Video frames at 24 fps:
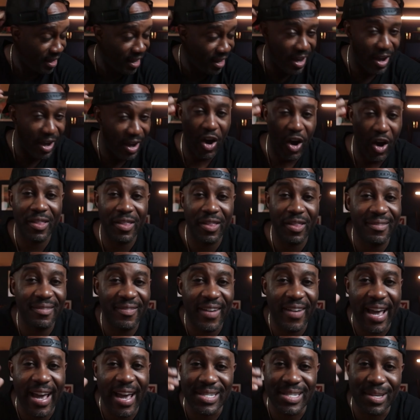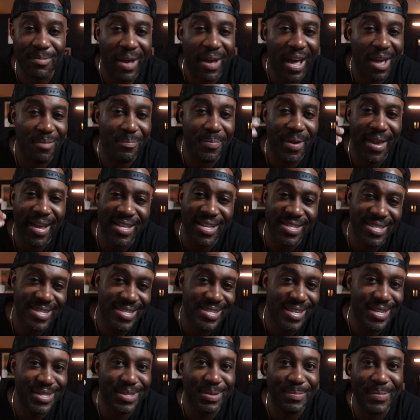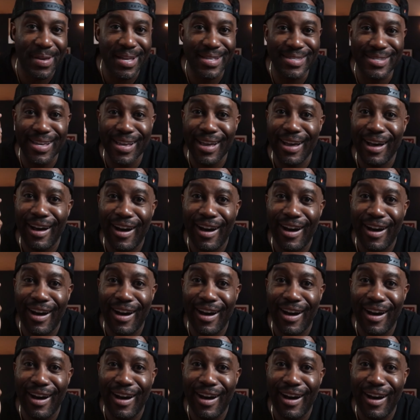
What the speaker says: All the advice and my opinions and sentiments